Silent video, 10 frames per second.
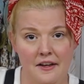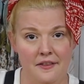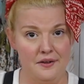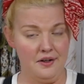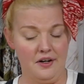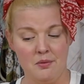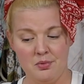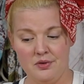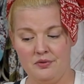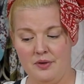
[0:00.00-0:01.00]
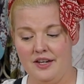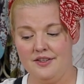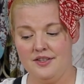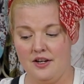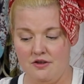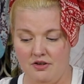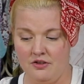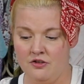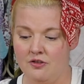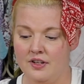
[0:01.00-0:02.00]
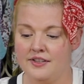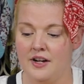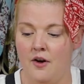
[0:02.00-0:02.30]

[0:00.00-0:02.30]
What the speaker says: And there are a couple of ways that you can do this.